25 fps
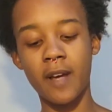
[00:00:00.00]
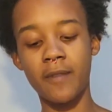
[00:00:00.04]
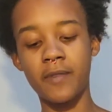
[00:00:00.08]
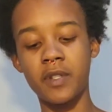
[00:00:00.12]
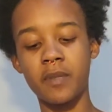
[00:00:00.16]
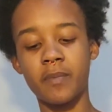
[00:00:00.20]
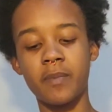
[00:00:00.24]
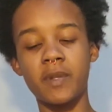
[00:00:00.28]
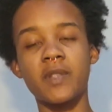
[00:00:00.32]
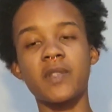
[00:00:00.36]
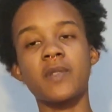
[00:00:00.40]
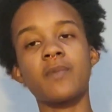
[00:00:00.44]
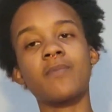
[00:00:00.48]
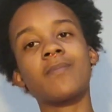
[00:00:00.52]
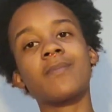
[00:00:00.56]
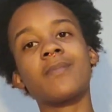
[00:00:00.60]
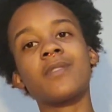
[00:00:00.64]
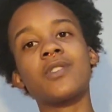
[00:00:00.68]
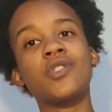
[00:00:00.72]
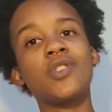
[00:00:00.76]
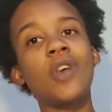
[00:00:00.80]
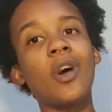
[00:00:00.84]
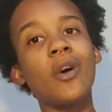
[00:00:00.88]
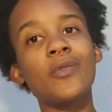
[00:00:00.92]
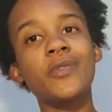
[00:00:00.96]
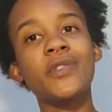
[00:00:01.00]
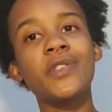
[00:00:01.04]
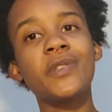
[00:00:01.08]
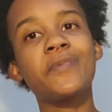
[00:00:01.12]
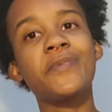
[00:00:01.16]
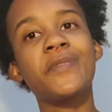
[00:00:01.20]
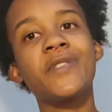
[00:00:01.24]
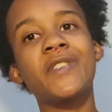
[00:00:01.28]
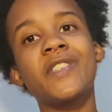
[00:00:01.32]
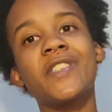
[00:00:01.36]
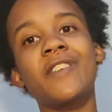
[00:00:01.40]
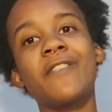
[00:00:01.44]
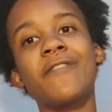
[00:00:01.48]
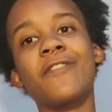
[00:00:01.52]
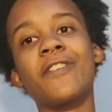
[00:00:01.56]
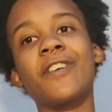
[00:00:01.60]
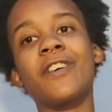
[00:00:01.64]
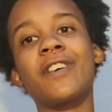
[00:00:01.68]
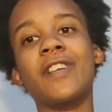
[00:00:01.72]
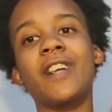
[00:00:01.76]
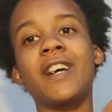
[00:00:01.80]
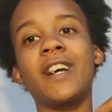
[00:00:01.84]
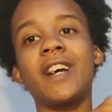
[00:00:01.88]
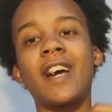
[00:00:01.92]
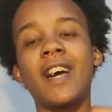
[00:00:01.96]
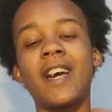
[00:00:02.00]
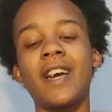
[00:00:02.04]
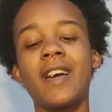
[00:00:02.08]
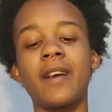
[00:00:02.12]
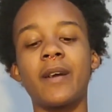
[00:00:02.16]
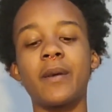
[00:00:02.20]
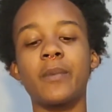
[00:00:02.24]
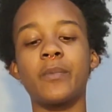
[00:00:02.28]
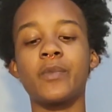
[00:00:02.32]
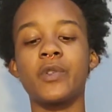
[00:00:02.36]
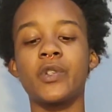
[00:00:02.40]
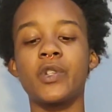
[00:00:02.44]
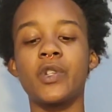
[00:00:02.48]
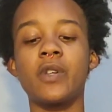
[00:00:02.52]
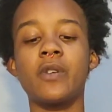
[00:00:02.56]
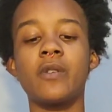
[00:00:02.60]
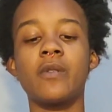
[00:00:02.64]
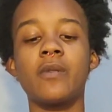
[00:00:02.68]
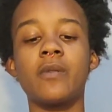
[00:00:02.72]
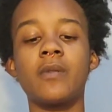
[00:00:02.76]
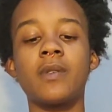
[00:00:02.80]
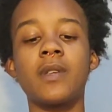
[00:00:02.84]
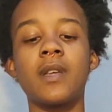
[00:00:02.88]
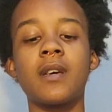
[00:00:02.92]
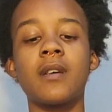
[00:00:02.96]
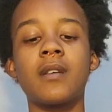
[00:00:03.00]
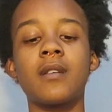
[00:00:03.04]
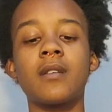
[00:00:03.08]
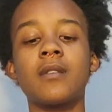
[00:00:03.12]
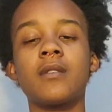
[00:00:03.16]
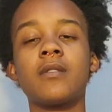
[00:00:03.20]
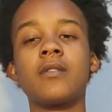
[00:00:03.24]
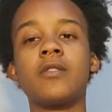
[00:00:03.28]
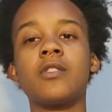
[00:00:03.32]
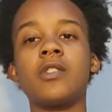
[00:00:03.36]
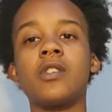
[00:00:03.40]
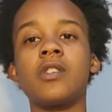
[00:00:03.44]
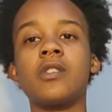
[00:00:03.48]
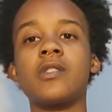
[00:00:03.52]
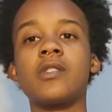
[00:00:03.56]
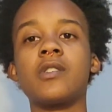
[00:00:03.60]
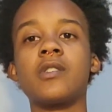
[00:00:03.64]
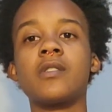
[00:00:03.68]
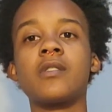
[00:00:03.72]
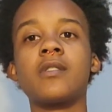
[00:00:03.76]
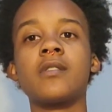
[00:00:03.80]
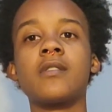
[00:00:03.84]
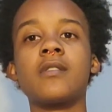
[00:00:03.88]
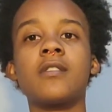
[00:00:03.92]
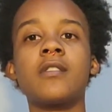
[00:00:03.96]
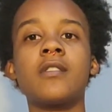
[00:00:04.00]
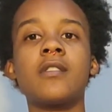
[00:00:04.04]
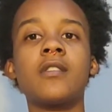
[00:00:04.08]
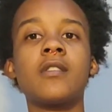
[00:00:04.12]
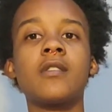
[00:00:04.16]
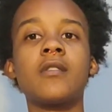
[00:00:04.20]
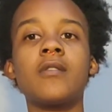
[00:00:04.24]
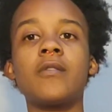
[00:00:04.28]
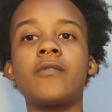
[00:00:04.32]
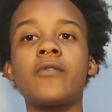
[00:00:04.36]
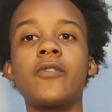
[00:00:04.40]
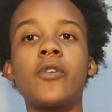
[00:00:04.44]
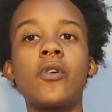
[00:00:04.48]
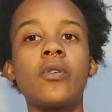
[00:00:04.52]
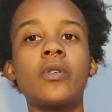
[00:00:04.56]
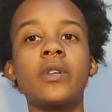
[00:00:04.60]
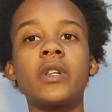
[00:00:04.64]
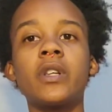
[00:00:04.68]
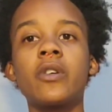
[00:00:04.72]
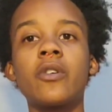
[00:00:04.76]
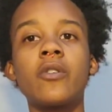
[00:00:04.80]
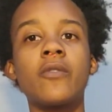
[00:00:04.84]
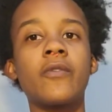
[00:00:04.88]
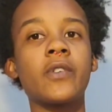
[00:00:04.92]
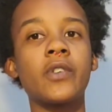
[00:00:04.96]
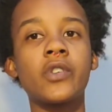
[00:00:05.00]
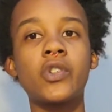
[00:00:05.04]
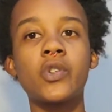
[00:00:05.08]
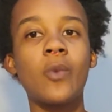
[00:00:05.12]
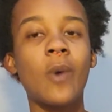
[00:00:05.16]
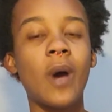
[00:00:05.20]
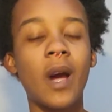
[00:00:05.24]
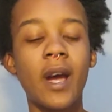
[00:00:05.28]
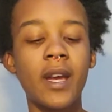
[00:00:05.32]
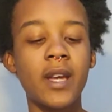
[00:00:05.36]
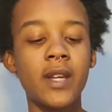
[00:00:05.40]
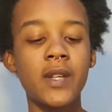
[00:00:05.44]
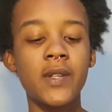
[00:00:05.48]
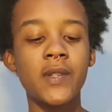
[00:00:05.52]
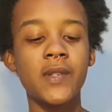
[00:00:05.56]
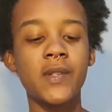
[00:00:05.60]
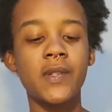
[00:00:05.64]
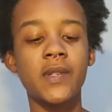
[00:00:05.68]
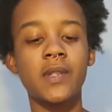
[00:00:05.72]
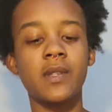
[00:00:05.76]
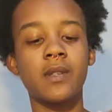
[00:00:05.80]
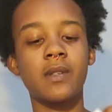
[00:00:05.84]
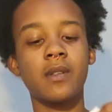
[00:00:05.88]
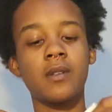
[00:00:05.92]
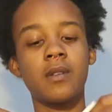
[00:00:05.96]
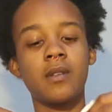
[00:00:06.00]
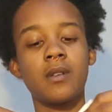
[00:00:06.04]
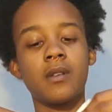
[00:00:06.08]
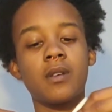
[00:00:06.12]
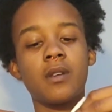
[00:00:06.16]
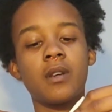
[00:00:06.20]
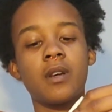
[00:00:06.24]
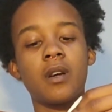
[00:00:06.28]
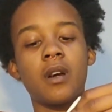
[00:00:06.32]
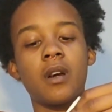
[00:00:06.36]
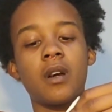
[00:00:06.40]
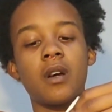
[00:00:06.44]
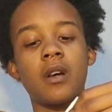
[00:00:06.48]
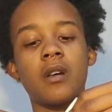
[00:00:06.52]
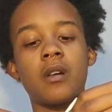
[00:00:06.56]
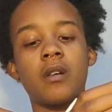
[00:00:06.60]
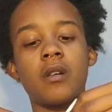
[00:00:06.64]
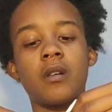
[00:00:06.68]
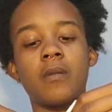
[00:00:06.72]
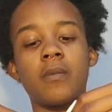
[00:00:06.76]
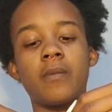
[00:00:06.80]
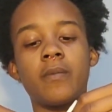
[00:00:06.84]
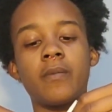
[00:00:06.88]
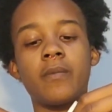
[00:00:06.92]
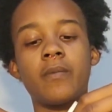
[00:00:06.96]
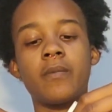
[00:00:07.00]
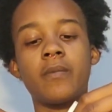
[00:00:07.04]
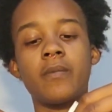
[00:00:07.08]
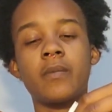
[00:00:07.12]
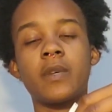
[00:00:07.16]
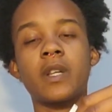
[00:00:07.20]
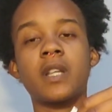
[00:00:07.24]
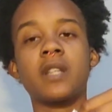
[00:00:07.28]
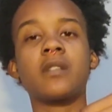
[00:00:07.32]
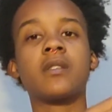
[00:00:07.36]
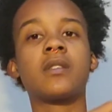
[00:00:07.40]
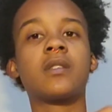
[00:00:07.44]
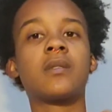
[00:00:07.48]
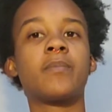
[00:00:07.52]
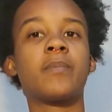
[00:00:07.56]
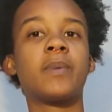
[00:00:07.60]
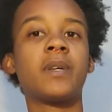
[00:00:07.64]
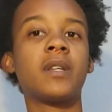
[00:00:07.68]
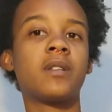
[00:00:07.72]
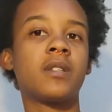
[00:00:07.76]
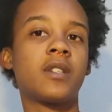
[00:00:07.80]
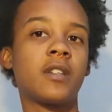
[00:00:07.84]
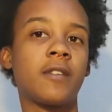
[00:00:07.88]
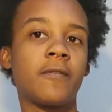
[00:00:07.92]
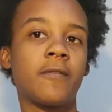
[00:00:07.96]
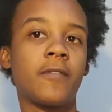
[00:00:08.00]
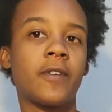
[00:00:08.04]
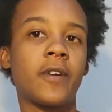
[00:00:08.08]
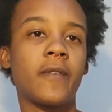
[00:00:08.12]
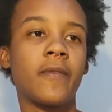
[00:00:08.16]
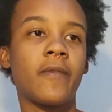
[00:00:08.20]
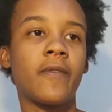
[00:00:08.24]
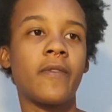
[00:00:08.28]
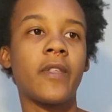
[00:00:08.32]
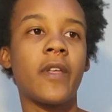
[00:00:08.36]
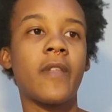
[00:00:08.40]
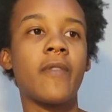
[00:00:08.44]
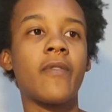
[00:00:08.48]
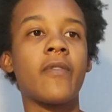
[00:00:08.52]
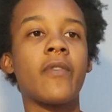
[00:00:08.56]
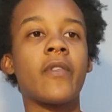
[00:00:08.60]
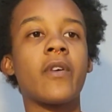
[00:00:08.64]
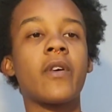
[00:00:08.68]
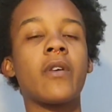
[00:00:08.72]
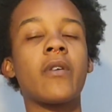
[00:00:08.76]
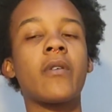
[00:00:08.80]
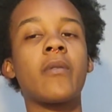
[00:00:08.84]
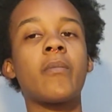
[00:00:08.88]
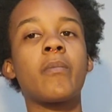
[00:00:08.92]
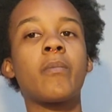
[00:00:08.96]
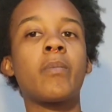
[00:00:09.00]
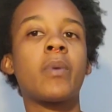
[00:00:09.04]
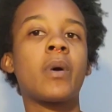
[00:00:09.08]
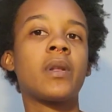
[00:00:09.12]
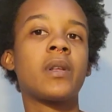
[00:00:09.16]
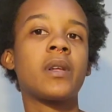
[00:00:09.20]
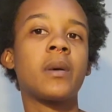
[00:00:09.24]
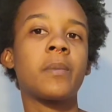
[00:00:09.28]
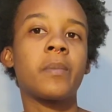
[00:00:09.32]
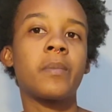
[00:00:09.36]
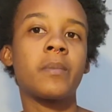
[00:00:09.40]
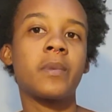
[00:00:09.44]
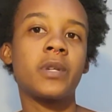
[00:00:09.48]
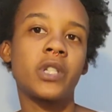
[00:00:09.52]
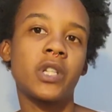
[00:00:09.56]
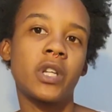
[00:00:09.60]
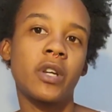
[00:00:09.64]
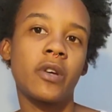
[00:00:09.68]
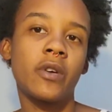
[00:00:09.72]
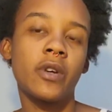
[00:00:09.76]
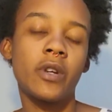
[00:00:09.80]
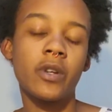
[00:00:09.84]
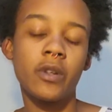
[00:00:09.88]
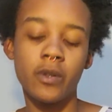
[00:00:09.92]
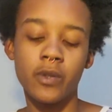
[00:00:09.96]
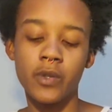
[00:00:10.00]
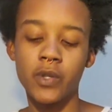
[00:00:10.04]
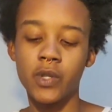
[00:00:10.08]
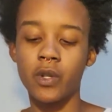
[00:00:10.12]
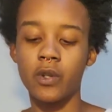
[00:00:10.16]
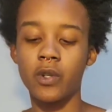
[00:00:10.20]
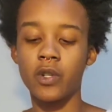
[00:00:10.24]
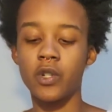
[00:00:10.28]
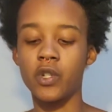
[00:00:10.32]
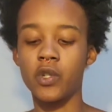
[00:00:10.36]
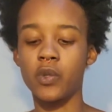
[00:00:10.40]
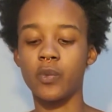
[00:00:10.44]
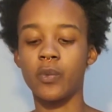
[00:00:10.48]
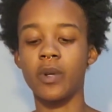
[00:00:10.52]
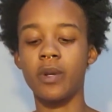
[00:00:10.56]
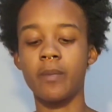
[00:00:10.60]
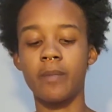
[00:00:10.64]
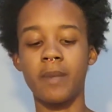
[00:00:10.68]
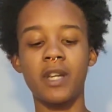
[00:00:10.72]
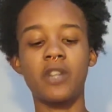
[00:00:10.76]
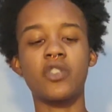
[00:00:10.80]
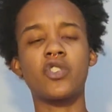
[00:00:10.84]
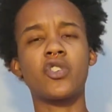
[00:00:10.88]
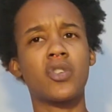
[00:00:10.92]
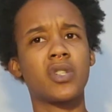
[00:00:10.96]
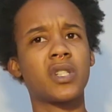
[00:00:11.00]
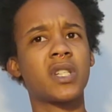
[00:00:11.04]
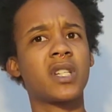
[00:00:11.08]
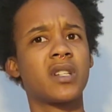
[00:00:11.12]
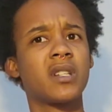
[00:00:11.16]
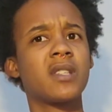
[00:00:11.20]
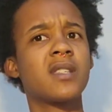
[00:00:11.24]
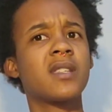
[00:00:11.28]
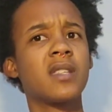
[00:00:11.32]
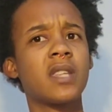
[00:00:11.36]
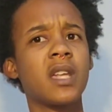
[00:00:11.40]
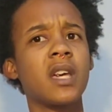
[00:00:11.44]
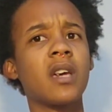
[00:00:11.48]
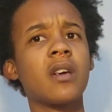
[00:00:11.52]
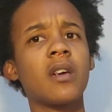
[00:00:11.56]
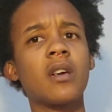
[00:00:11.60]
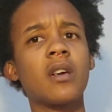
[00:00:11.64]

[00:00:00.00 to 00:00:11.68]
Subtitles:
to be so specific like I am too. Like, just fold it over twice. because it's a bit different than the pull-up material, so you just want to make sure that it's thick.